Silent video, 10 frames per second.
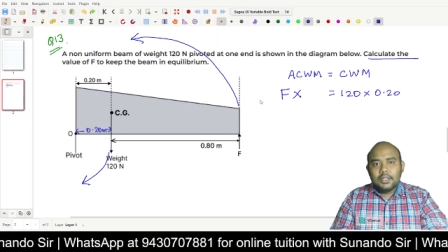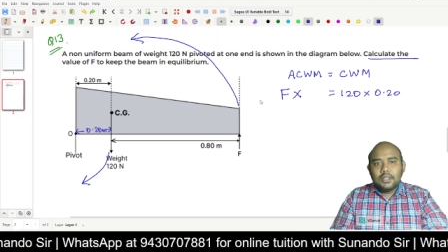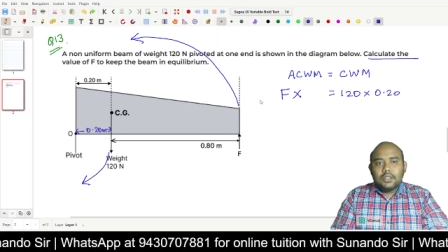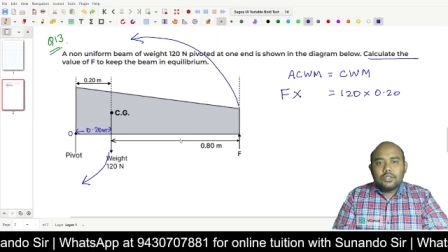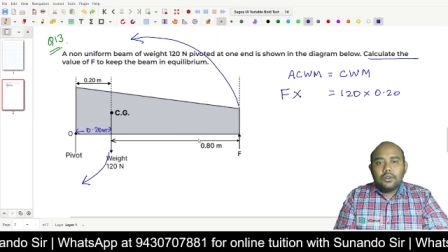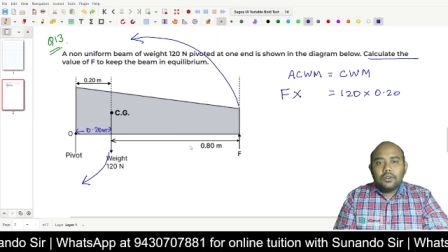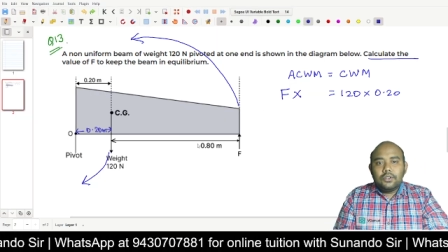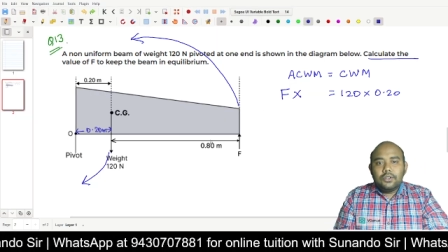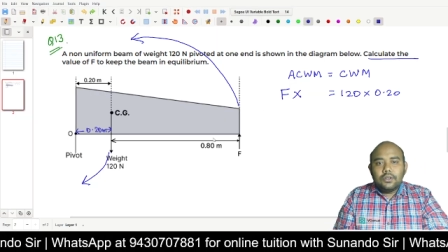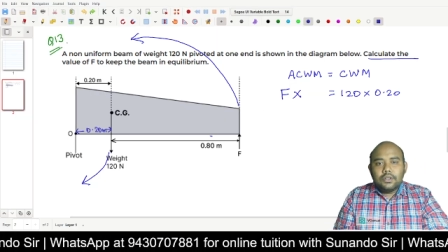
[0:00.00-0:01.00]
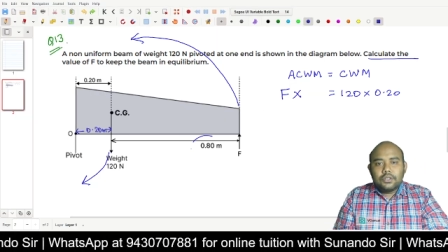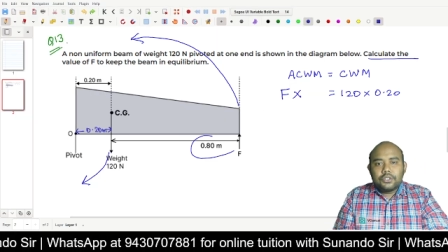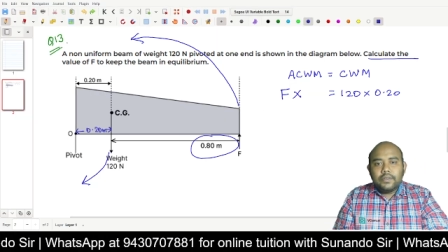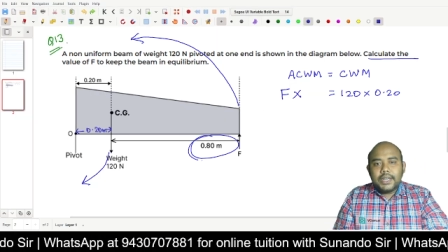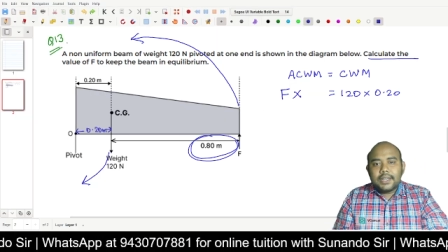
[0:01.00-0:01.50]
So should
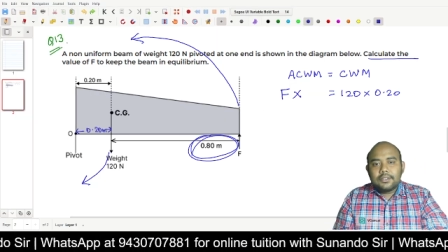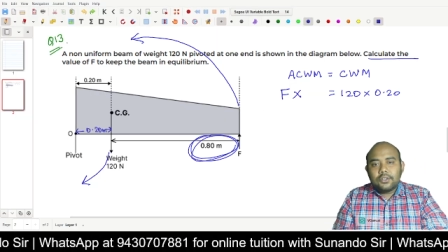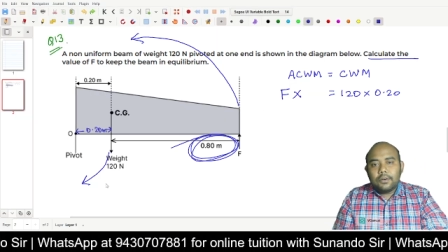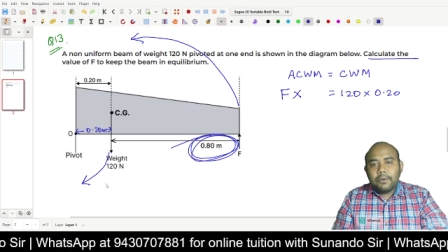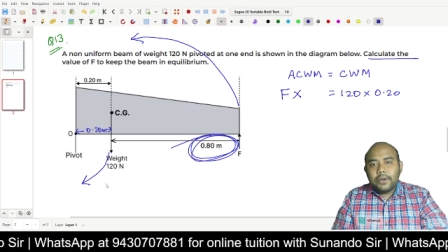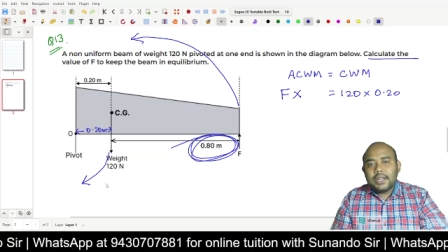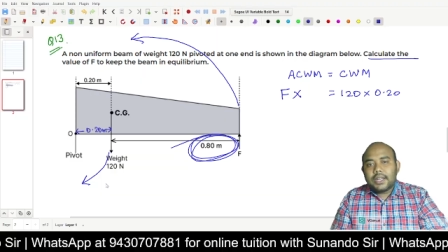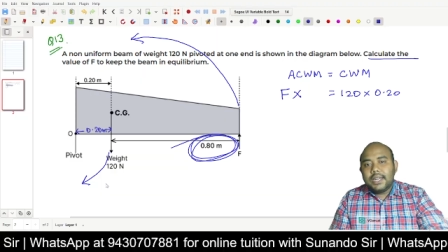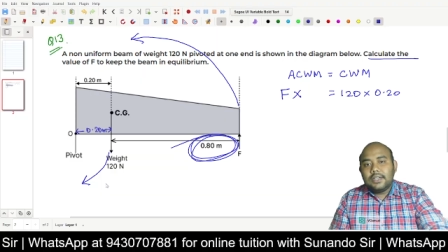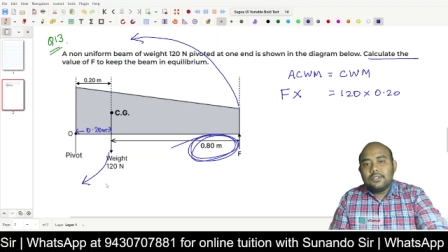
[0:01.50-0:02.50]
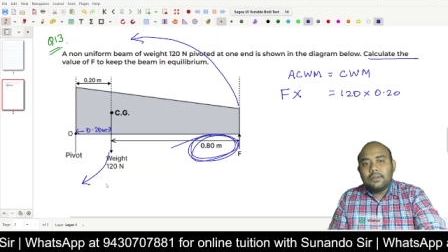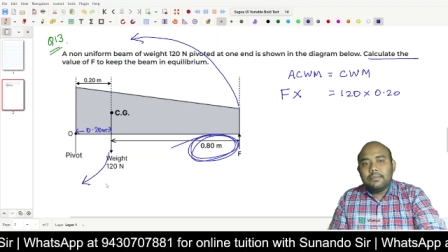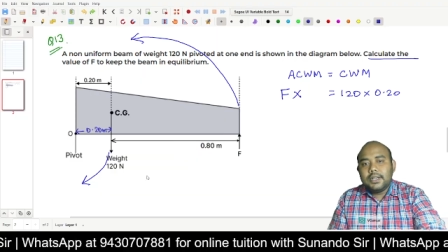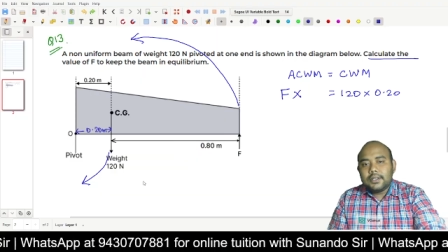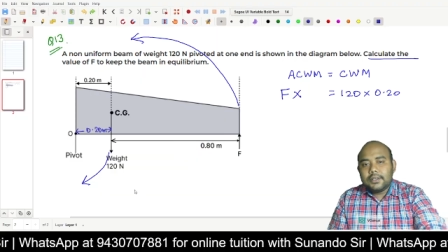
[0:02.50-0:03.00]
we take 0.80
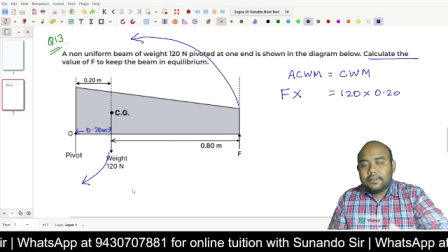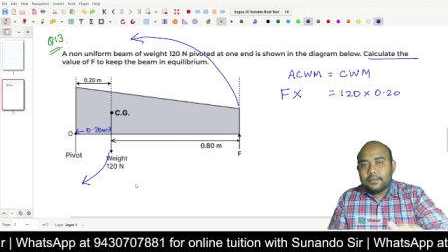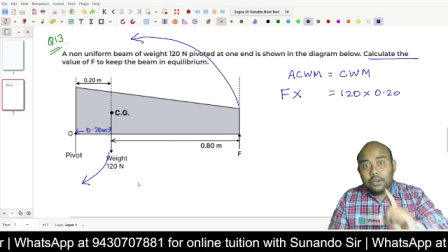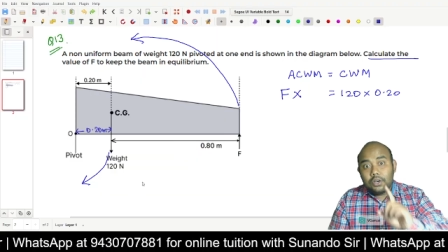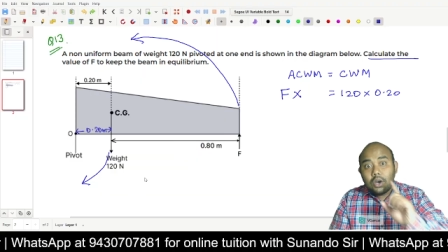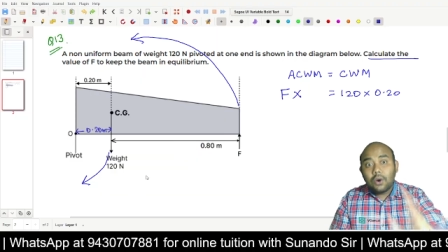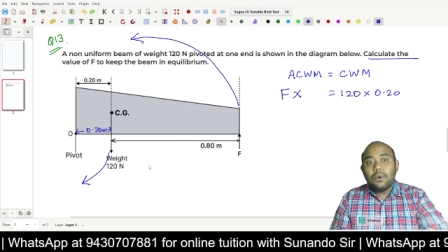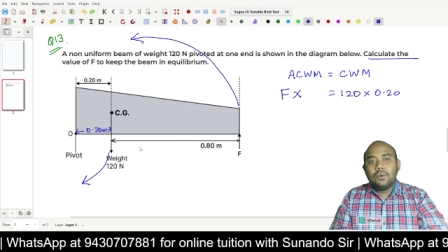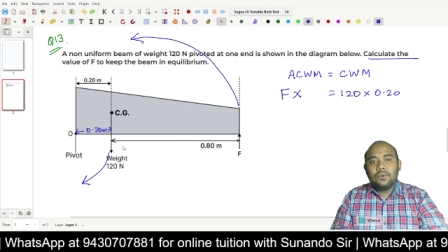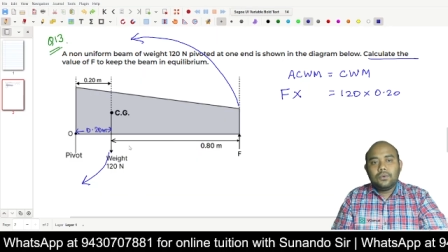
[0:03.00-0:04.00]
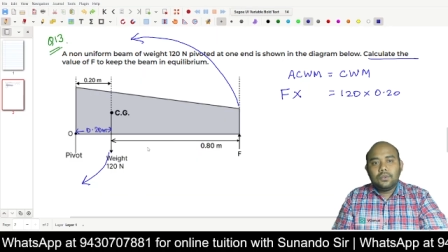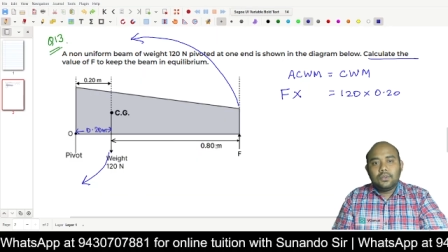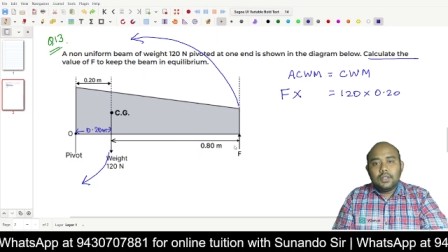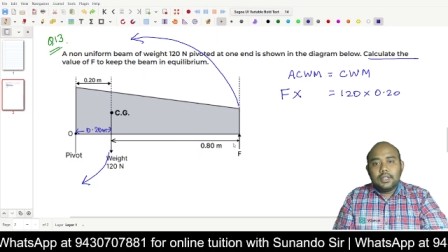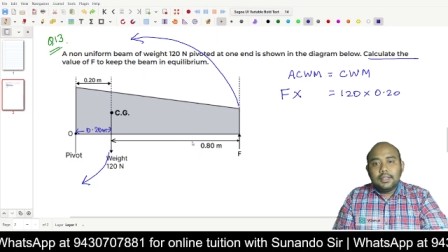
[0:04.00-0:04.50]
meter? No,
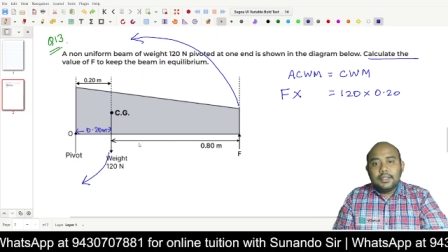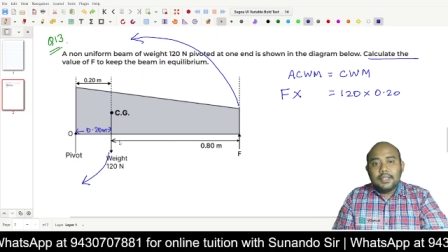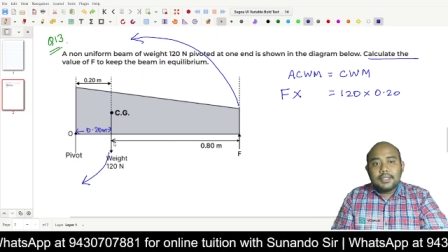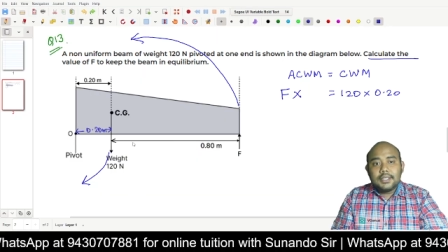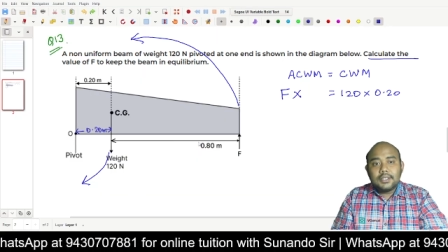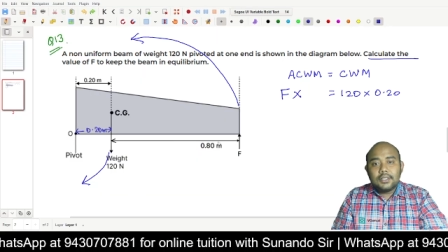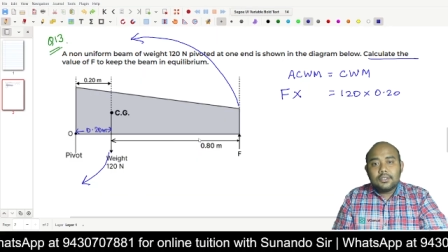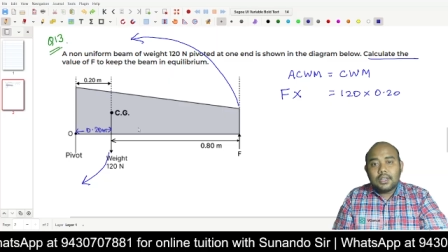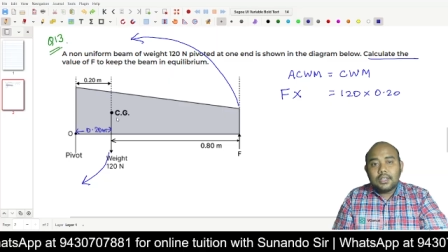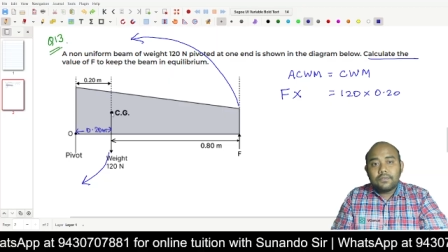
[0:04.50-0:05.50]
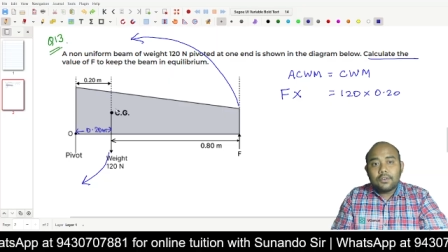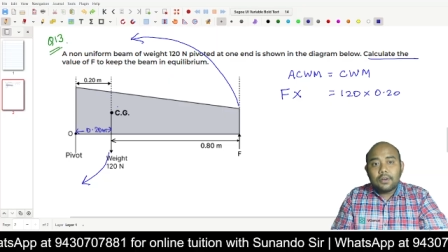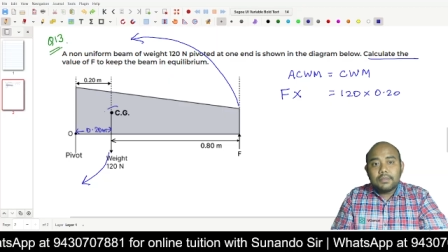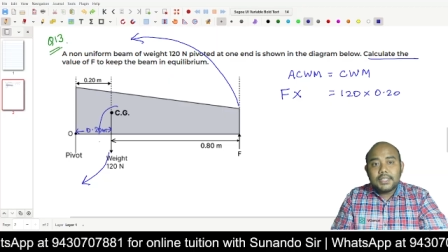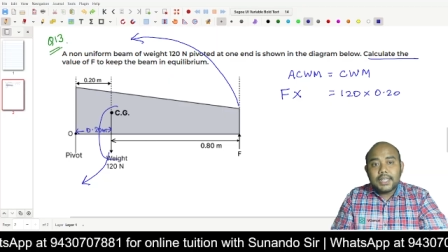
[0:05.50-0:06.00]
this distance is from
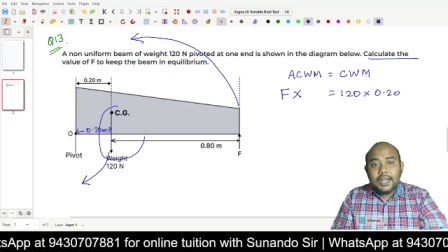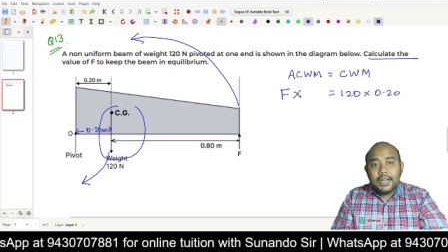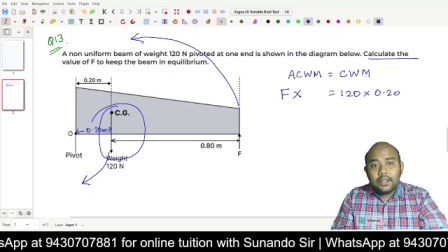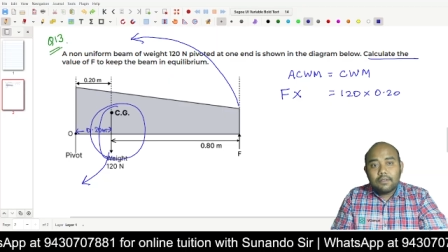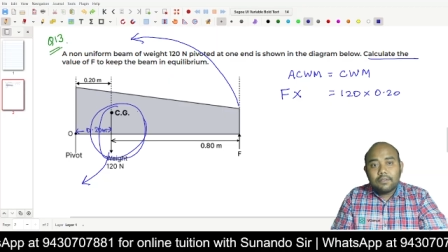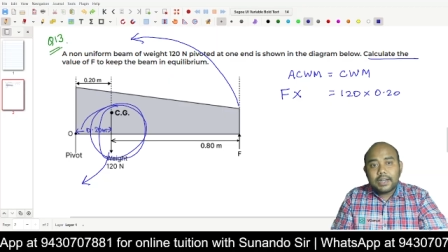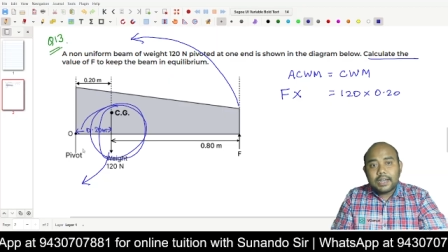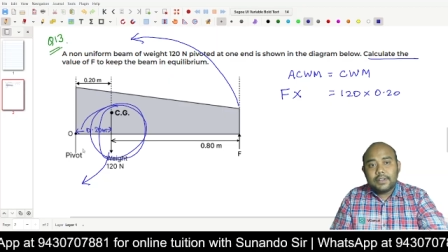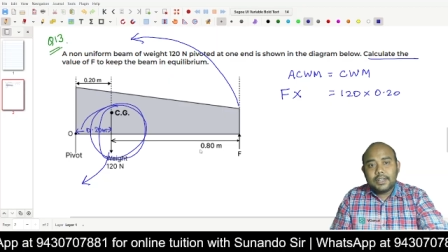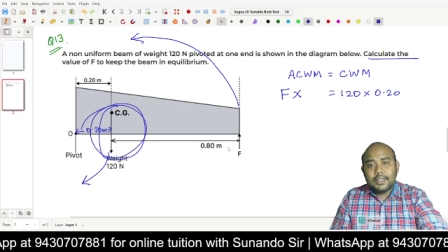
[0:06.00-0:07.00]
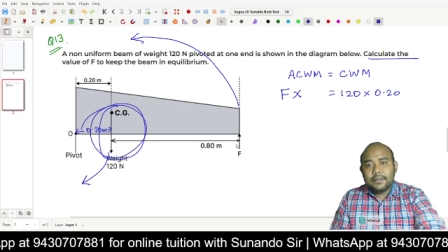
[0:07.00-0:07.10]
center of gravity.